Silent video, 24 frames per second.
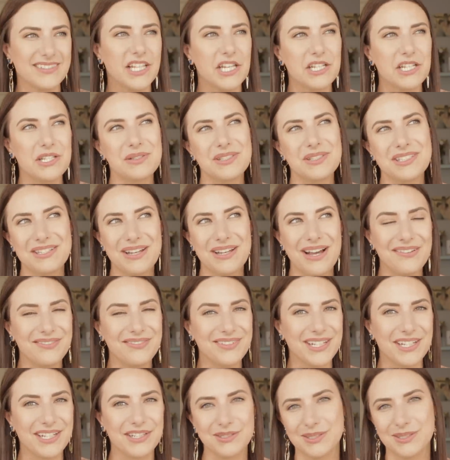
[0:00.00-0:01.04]
Like you still have
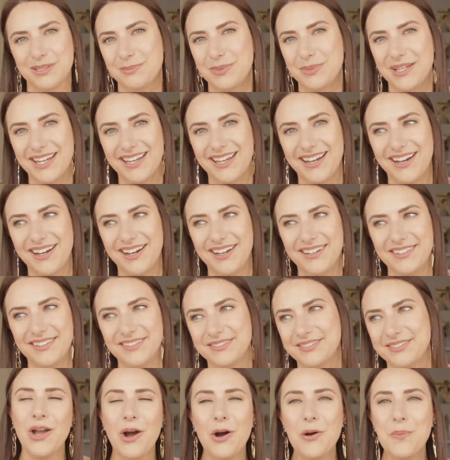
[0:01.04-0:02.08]
like a little bit
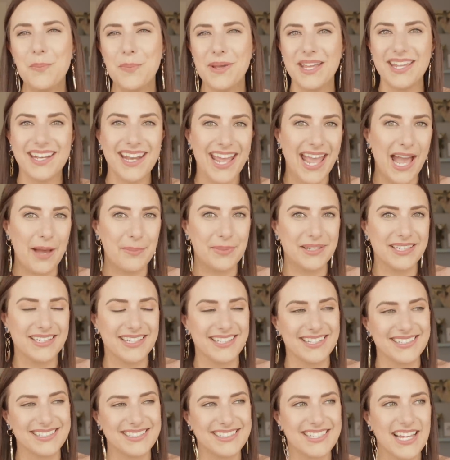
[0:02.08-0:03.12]
of hope and
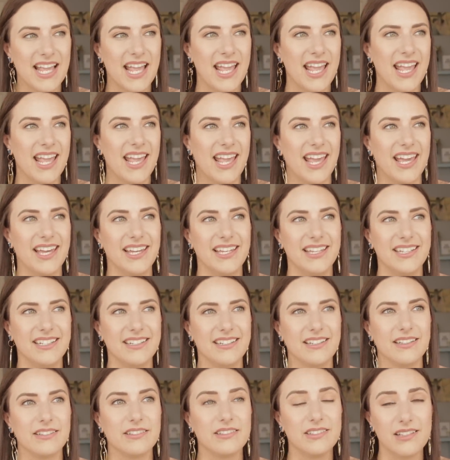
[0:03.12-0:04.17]
happiness
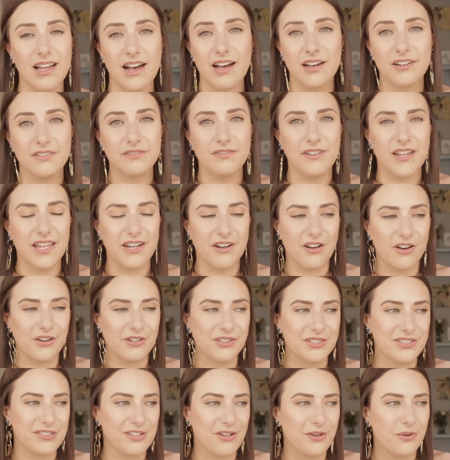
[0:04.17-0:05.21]
and love and
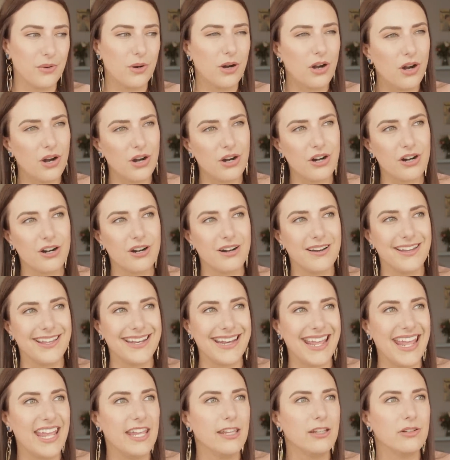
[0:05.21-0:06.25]
also hurt
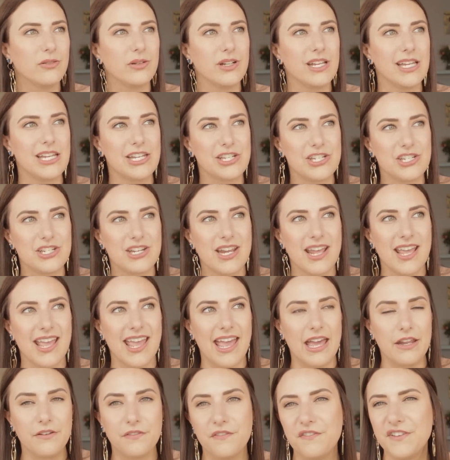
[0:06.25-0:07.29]
and anguish
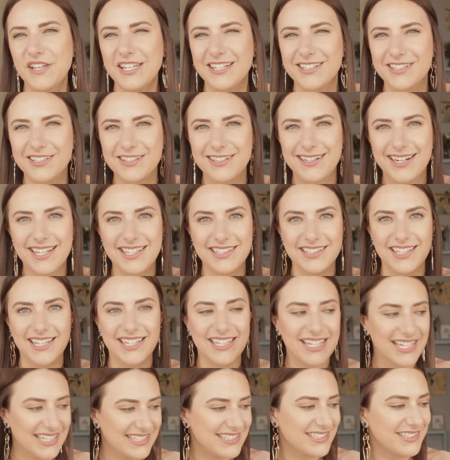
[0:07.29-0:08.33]
and fear and
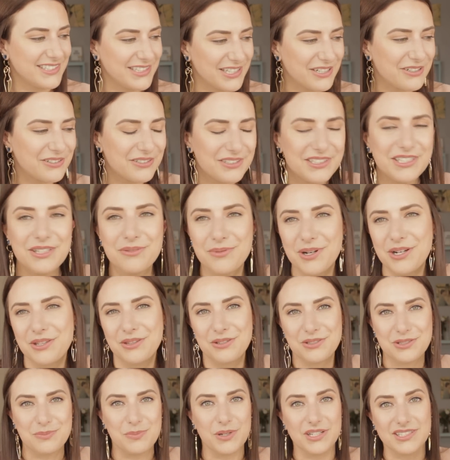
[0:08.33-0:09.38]
like it's literally one of
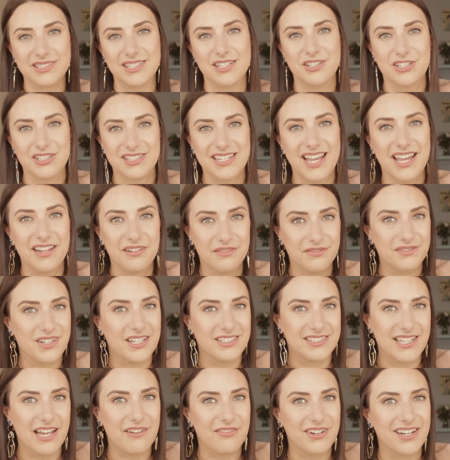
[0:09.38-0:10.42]
those books that just kind of
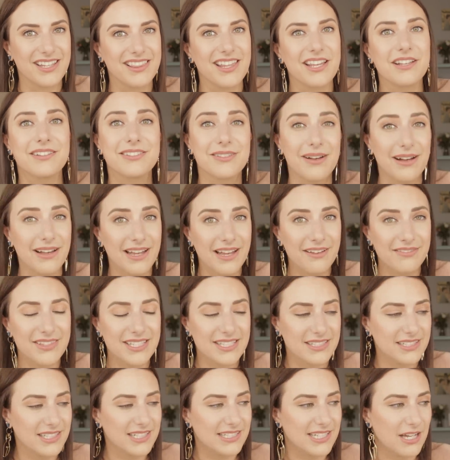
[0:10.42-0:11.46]
does everything. So I'll have
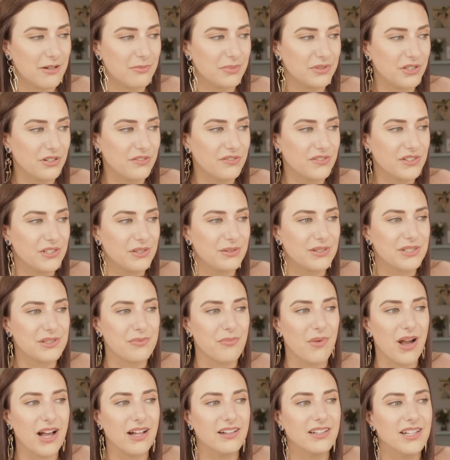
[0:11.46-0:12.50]
this link down below for you as
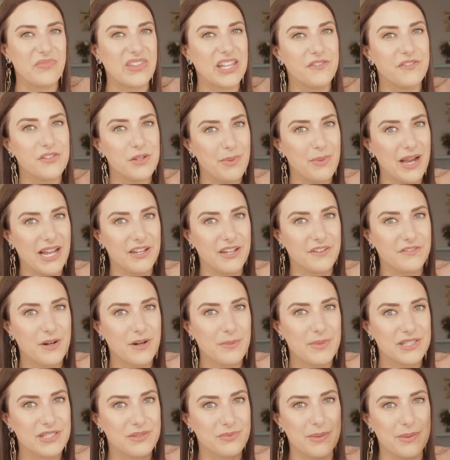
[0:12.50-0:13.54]
well. If you buy it
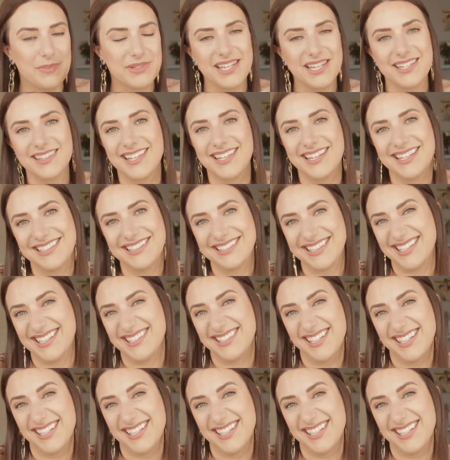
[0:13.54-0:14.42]
from his website then he signs